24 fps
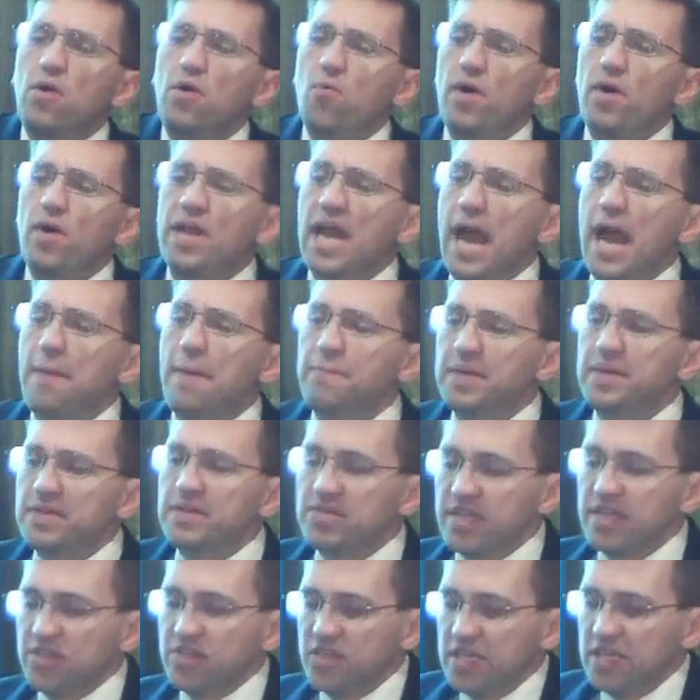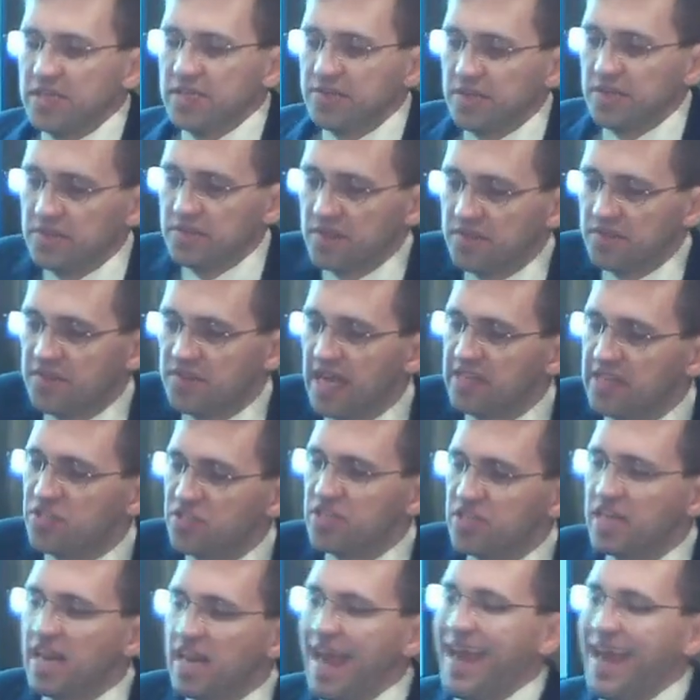what happens at Jesus'
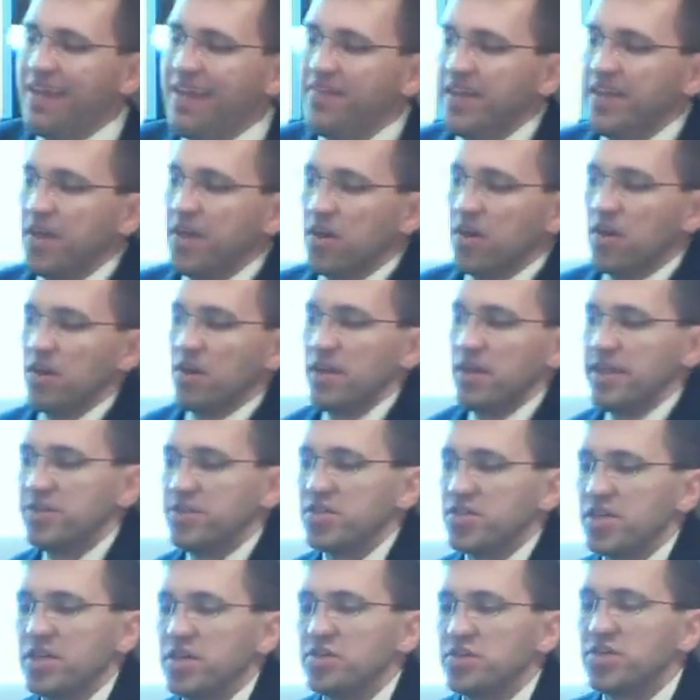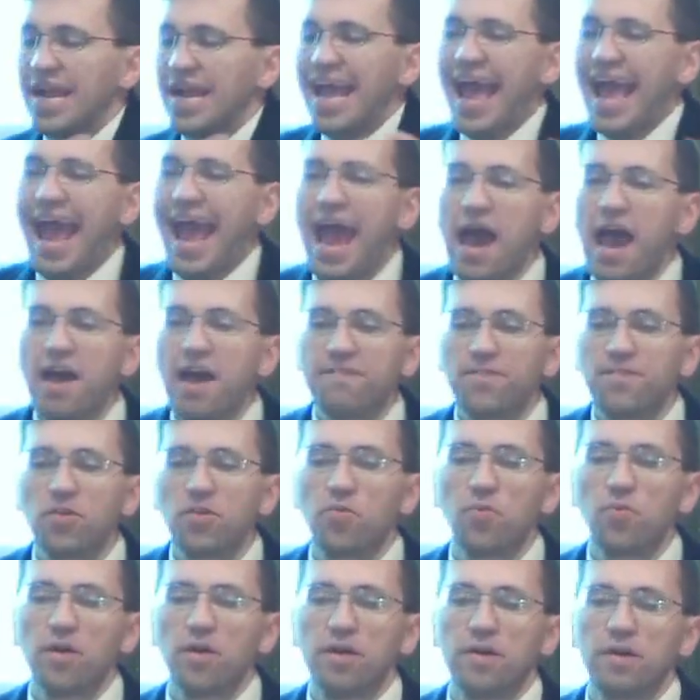ascension and the early church
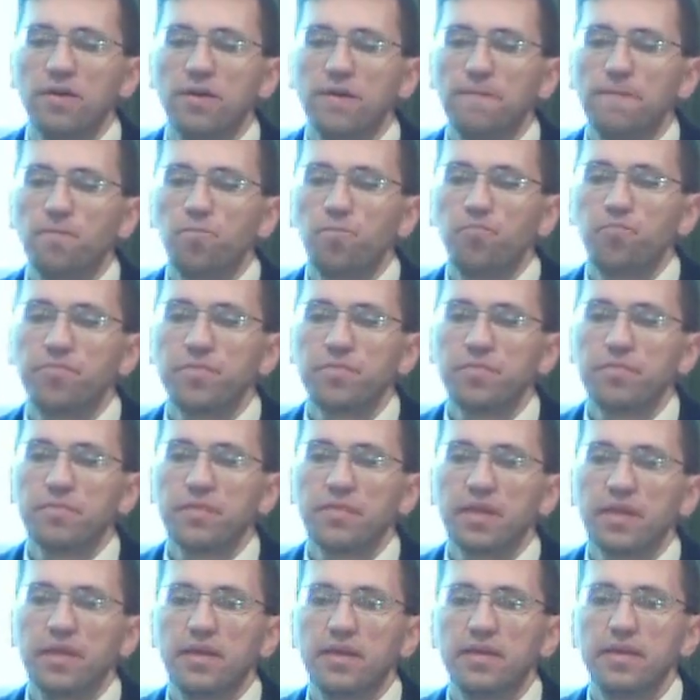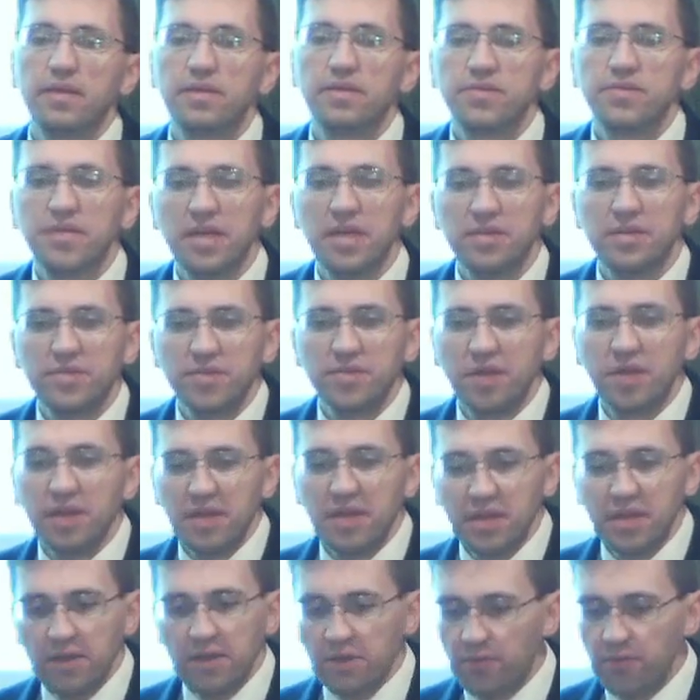afterward, he says,
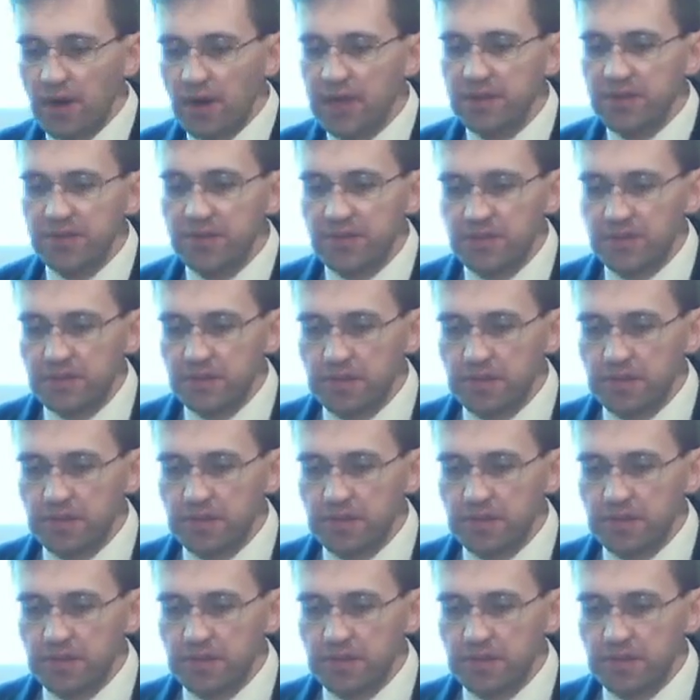Christ